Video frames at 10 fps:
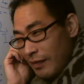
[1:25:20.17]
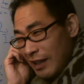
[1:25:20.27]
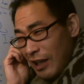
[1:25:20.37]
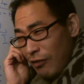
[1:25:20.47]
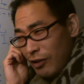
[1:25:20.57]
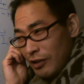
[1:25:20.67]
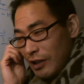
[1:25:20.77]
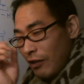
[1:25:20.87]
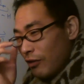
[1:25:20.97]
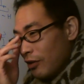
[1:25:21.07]
they
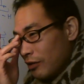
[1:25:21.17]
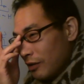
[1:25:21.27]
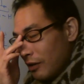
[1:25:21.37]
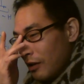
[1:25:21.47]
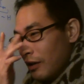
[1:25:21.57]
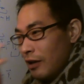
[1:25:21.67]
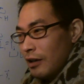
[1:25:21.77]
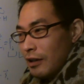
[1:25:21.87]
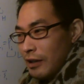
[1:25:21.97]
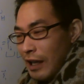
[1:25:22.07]
wanna
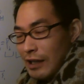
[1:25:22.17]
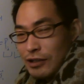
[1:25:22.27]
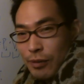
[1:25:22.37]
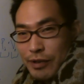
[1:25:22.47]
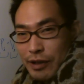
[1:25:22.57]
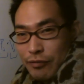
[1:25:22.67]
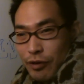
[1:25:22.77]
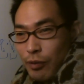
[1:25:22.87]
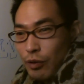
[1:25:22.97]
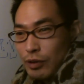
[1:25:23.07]
get something
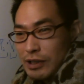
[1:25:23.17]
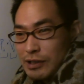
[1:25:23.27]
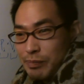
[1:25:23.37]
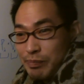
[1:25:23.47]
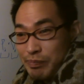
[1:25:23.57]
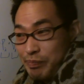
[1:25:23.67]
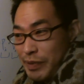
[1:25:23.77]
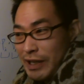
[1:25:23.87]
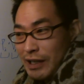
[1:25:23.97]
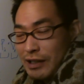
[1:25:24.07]
from all this
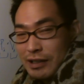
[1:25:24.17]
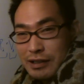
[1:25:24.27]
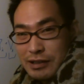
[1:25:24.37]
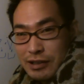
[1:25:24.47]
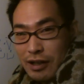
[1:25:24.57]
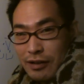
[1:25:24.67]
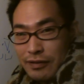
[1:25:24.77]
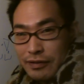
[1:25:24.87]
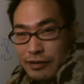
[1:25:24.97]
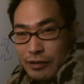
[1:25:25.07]
big stuff.
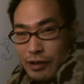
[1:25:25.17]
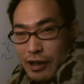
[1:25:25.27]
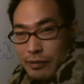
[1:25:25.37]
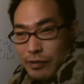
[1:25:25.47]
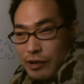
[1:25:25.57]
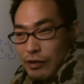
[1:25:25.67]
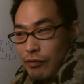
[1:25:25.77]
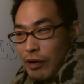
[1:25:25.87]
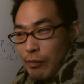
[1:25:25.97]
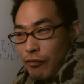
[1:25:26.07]
Okay,
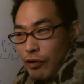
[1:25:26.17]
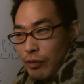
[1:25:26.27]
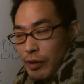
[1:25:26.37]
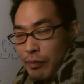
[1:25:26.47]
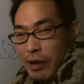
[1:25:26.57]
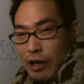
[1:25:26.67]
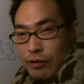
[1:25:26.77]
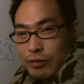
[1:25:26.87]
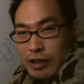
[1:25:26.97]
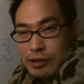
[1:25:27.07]
want to be a part
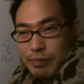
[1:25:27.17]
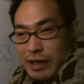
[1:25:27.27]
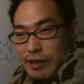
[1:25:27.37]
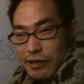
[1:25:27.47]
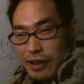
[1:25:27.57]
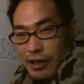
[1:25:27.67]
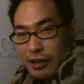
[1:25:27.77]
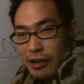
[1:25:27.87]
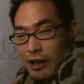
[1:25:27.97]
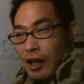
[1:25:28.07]
of this big thing.
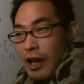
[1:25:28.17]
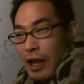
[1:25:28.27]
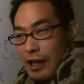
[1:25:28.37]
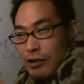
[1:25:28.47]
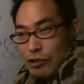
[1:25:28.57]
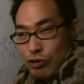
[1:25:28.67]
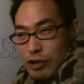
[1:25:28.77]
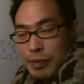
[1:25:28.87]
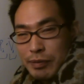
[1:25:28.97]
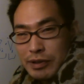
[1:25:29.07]
And
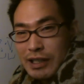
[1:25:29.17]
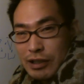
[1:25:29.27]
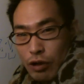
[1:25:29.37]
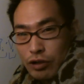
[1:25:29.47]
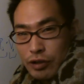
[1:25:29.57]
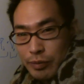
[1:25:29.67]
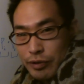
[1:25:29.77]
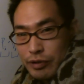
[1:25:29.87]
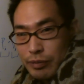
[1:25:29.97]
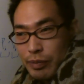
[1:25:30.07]
Jewish people did
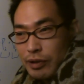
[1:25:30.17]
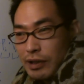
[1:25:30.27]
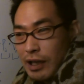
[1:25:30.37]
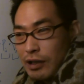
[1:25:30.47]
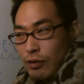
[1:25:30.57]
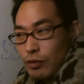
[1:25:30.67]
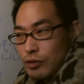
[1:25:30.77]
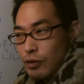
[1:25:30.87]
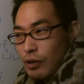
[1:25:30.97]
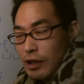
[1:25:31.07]
contribute, but they
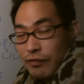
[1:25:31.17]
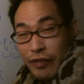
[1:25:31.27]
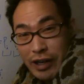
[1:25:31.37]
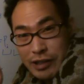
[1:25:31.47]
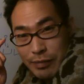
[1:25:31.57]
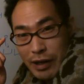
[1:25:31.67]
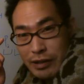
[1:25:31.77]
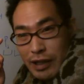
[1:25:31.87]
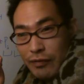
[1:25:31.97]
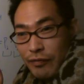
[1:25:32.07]
also are very
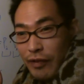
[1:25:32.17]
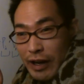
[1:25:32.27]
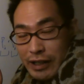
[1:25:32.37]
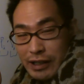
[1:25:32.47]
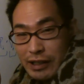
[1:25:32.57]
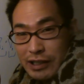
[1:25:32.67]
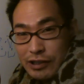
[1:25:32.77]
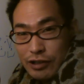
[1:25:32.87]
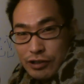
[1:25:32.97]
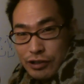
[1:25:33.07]
smart and very
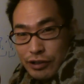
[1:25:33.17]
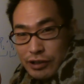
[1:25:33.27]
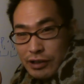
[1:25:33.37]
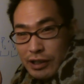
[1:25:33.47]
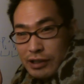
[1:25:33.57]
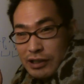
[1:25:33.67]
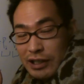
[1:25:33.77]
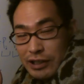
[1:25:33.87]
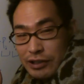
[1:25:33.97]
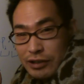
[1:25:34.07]
industrious and
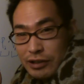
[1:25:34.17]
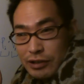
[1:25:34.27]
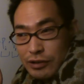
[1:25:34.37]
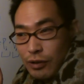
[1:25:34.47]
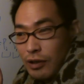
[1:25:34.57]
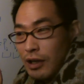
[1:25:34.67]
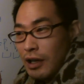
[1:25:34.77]
diligent. So